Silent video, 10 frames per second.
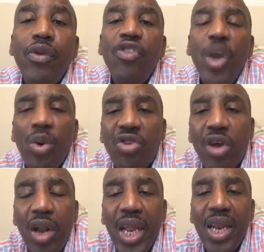She was
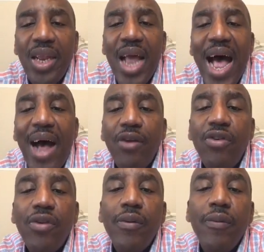cleaning the
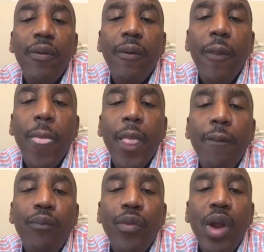house.
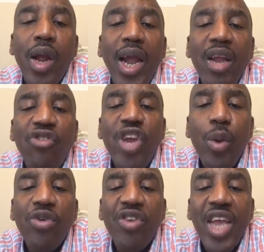And she
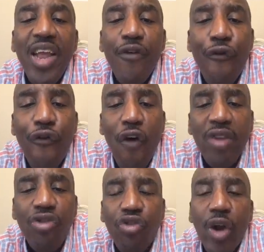was getting
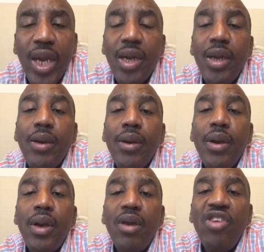frustrated.
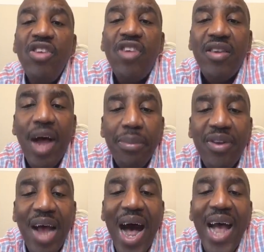She says, I'm
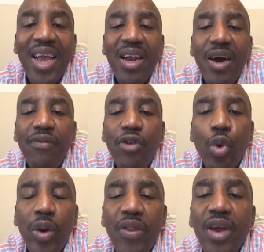tired of
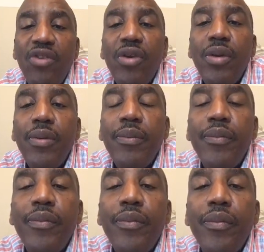doing this.
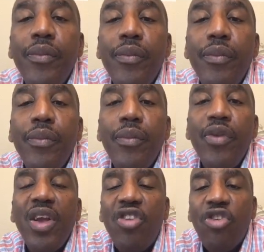
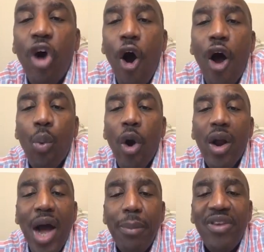This is hard
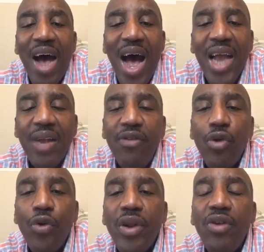work. I'm tired of
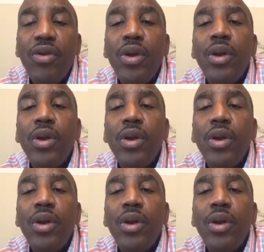doing this.